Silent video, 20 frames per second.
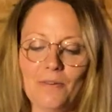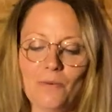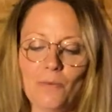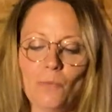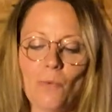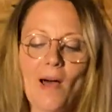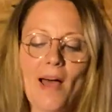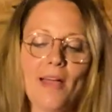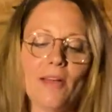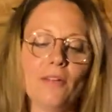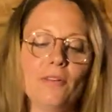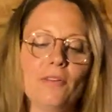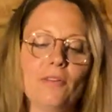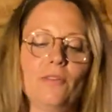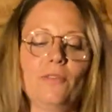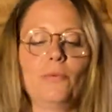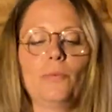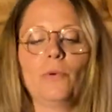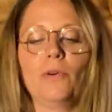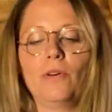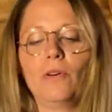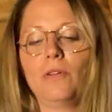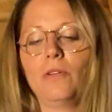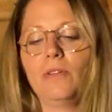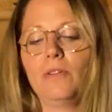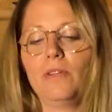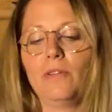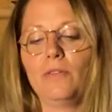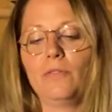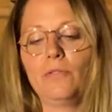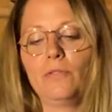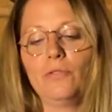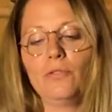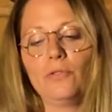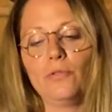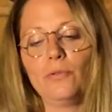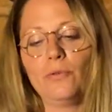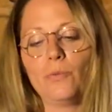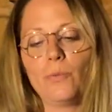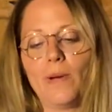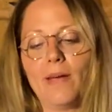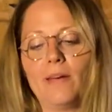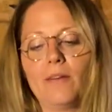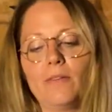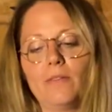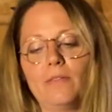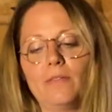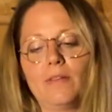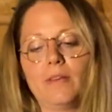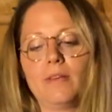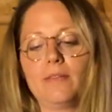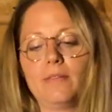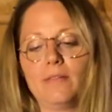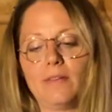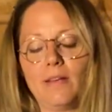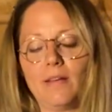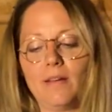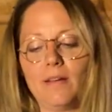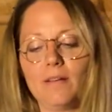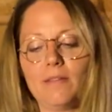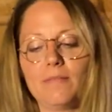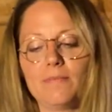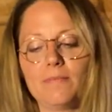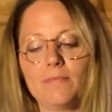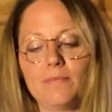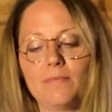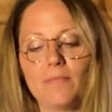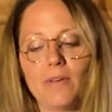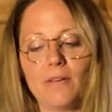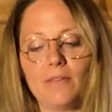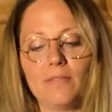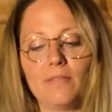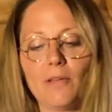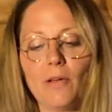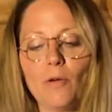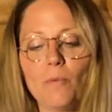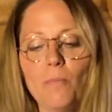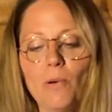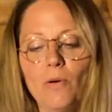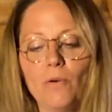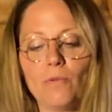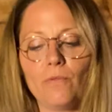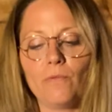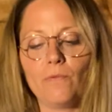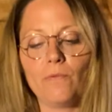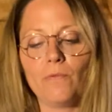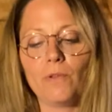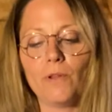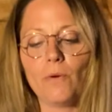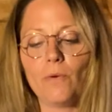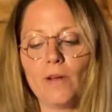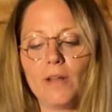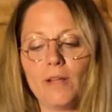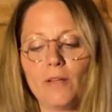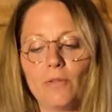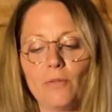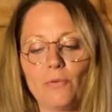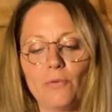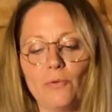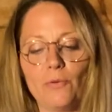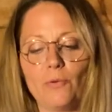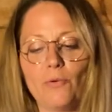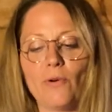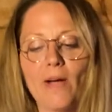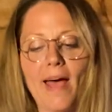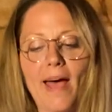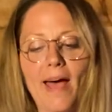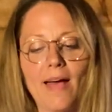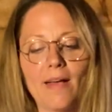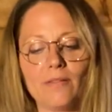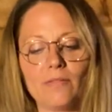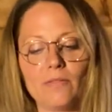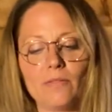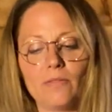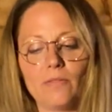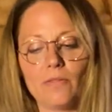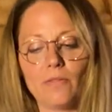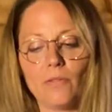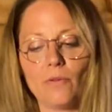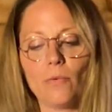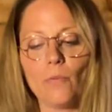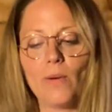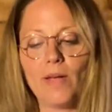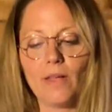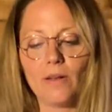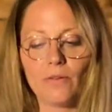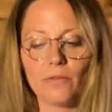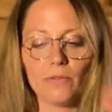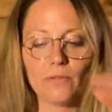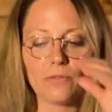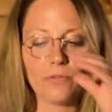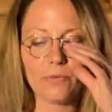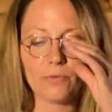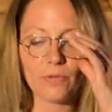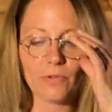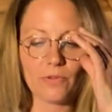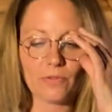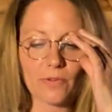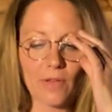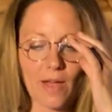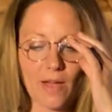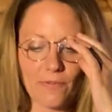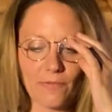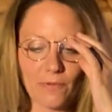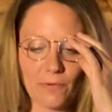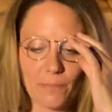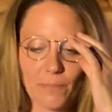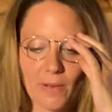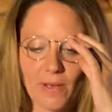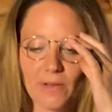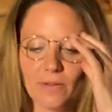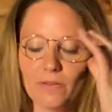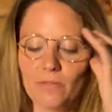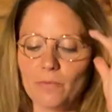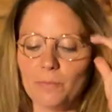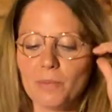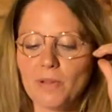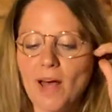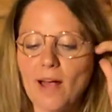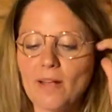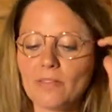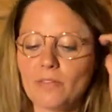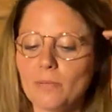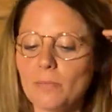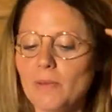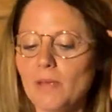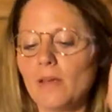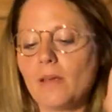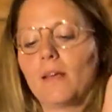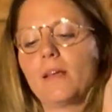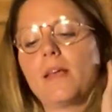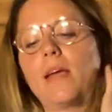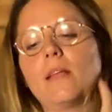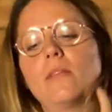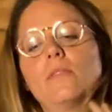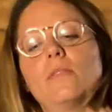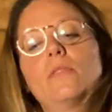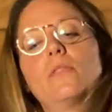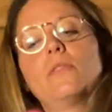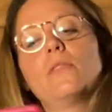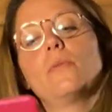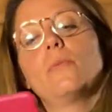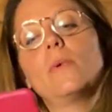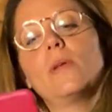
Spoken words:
Wilder's world is 2 whales kissing, a sailboat floating through grass, the wind through the soft buds blossoming against the